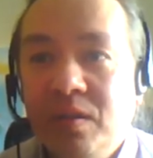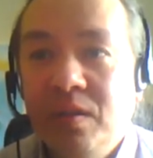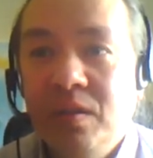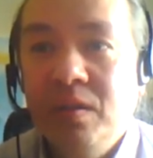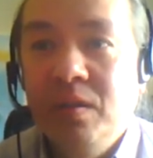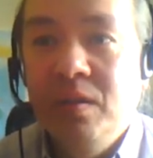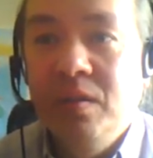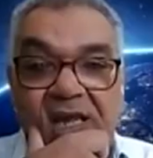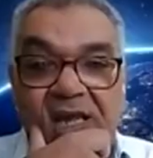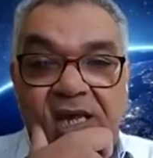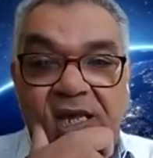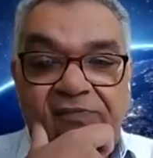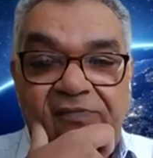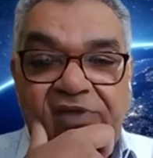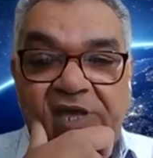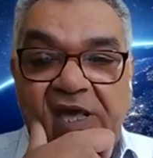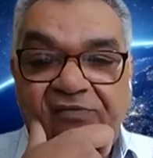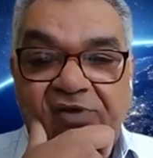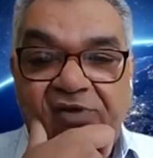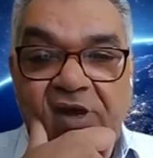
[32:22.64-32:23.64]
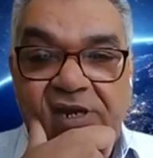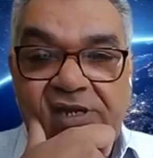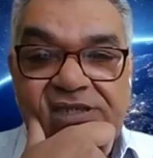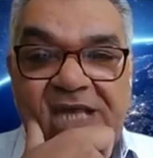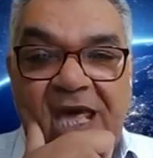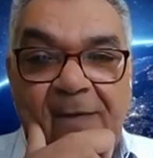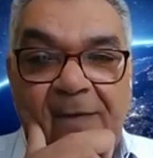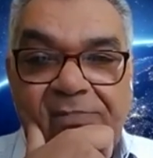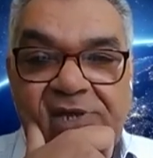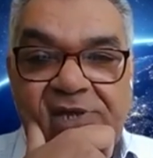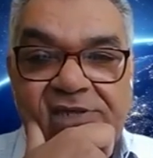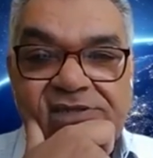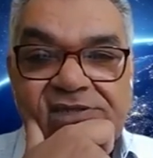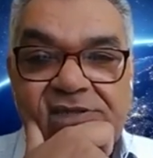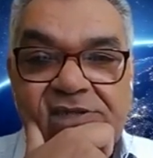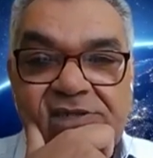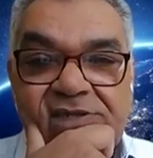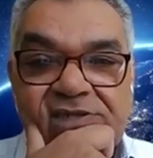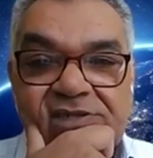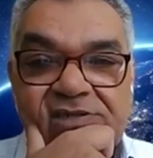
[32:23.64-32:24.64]
Uh, if they have got a tablet
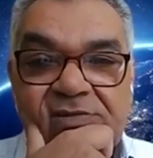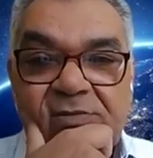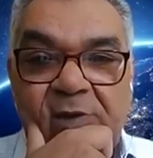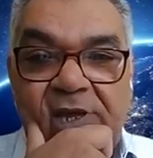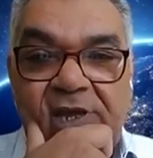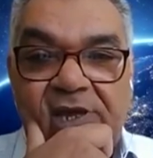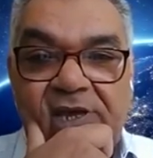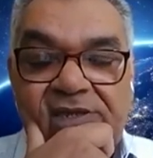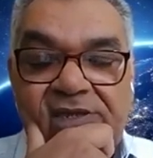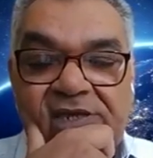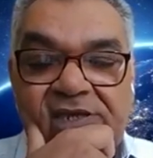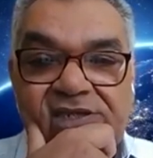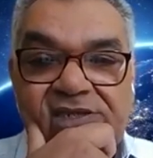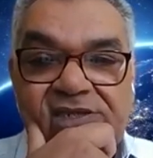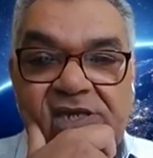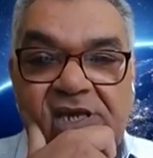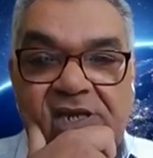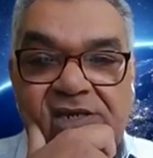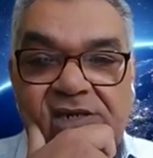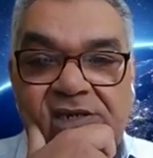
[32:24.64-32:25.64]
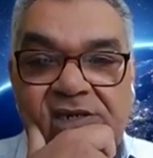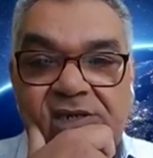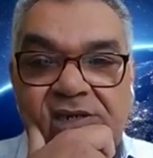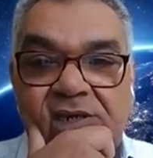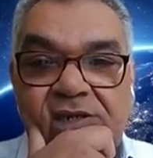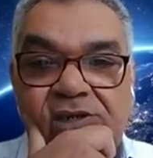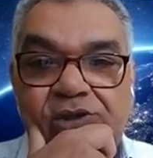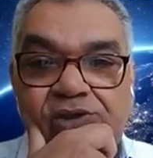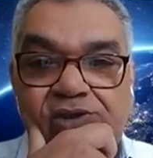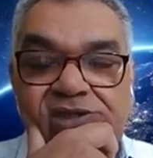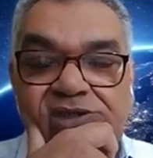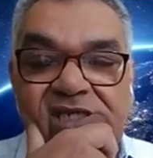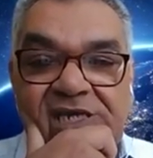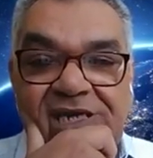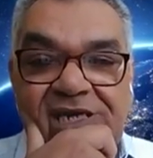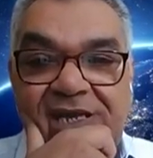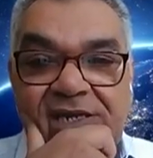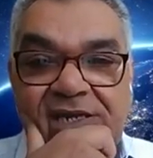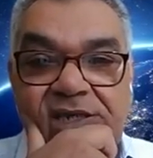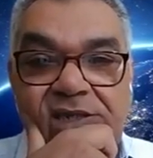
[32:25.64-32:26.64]
uh, that can use
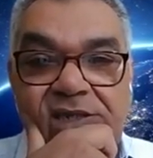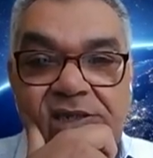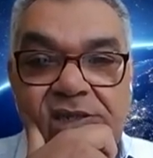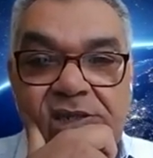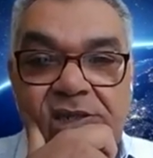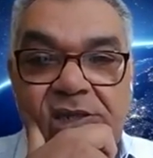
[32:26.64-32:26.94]
ink,